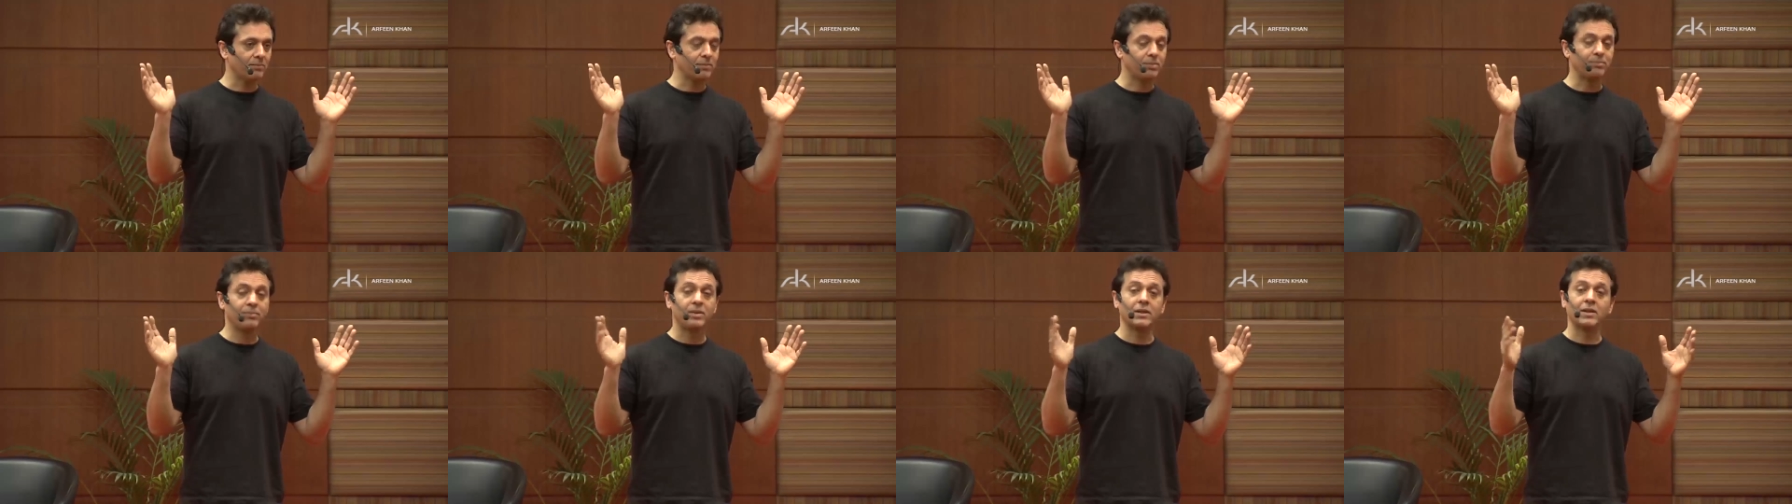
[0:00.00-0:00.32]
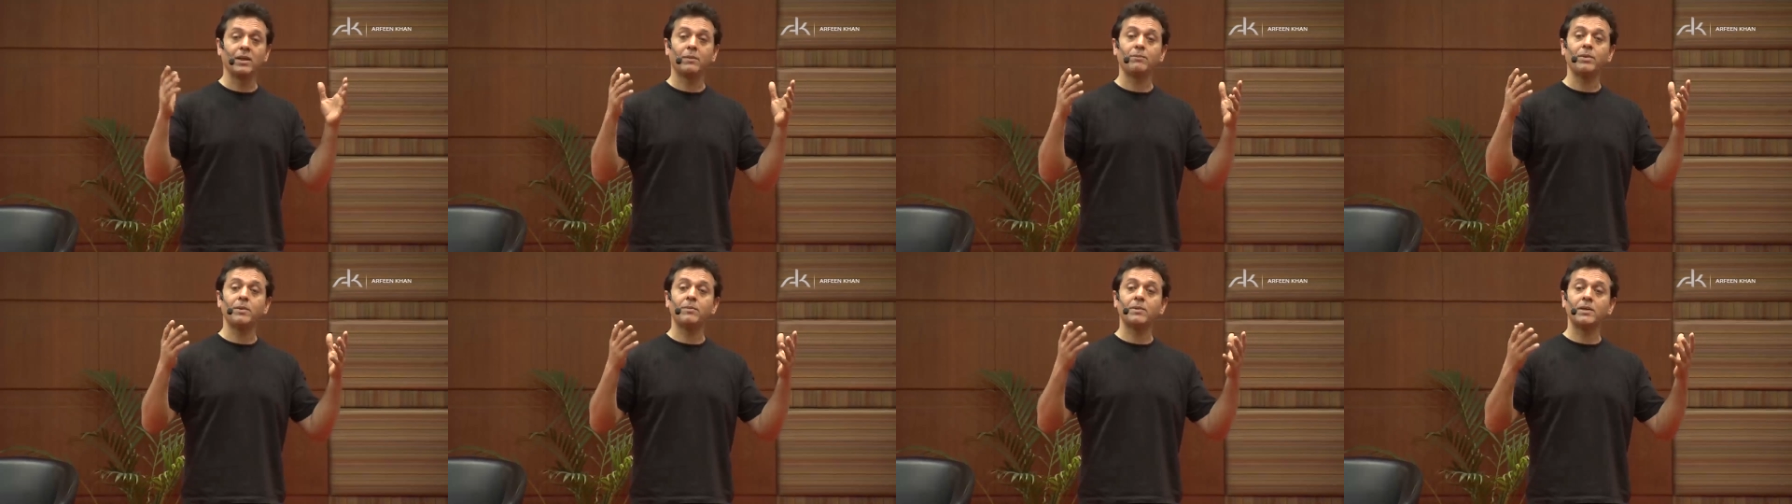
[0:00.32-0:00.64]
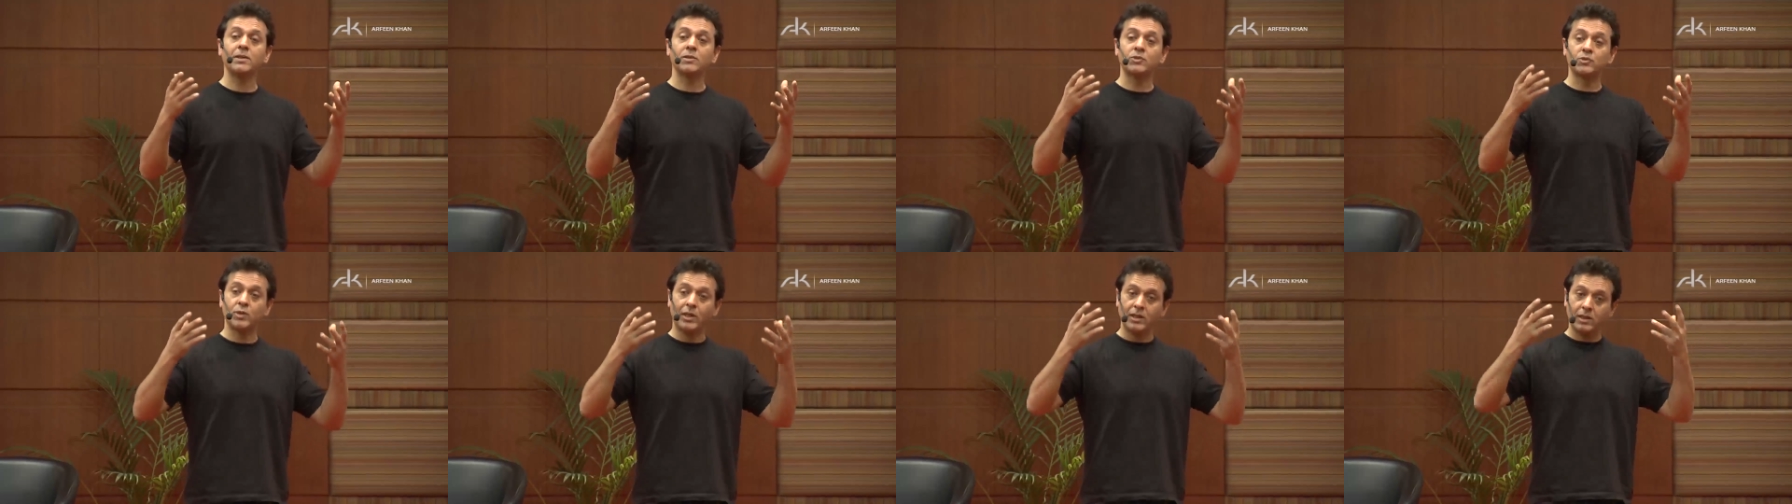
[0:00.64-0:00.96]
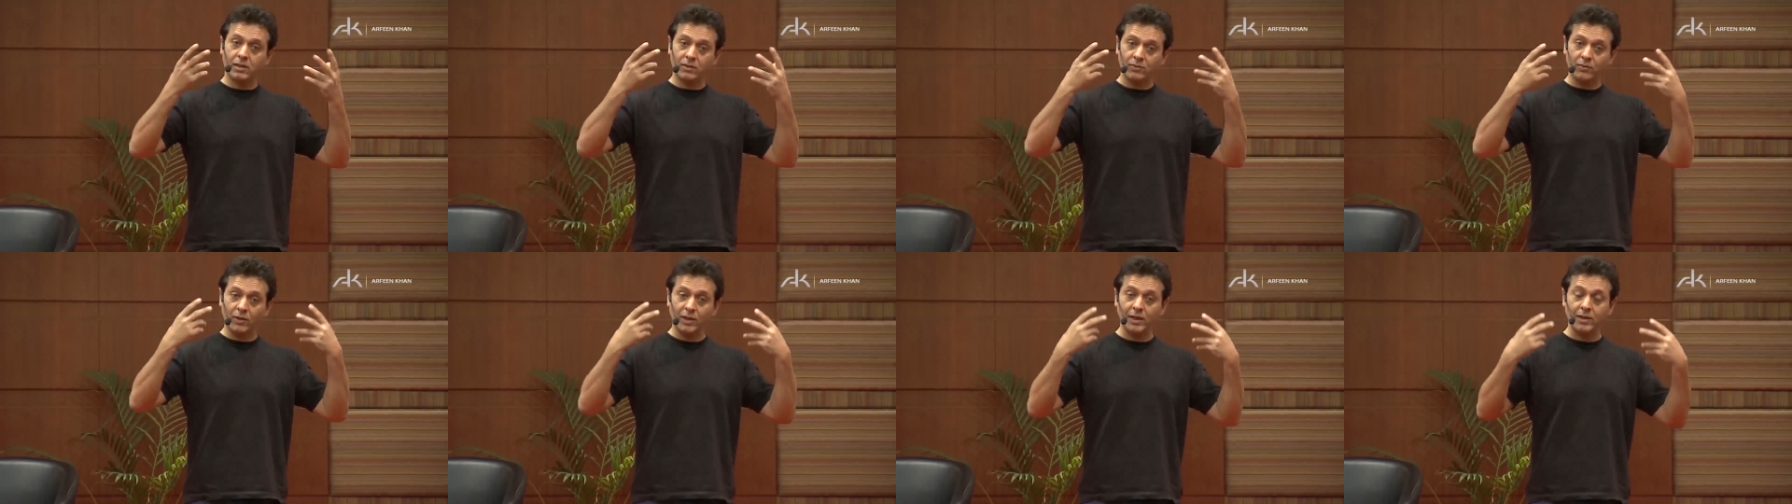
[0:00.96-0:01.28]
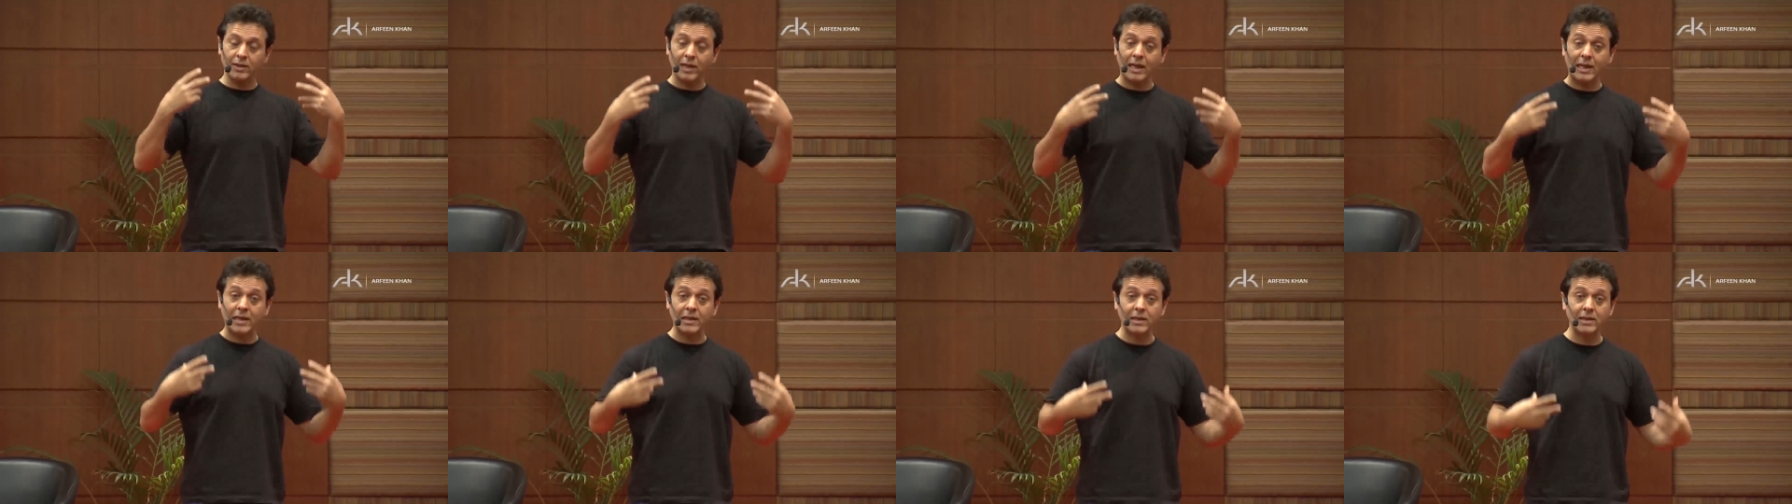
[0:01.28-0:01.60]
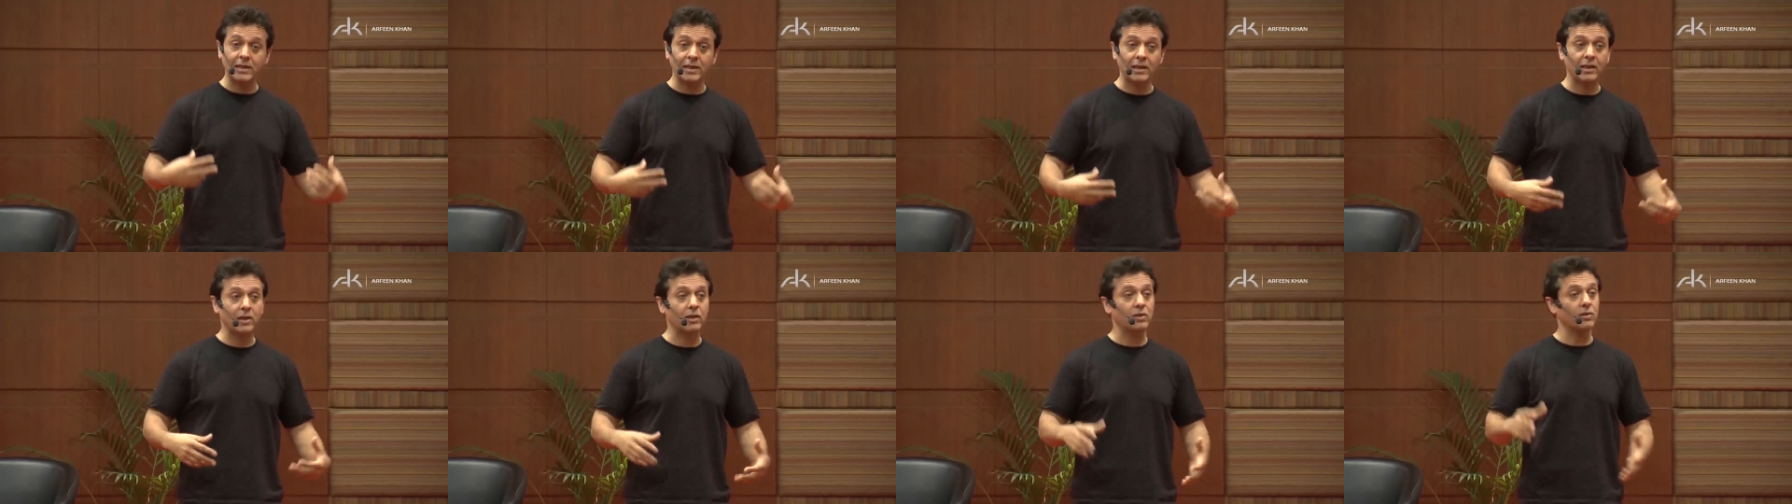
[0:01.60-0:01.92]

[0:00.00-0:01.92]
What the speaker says: Some people are dressed very nicely and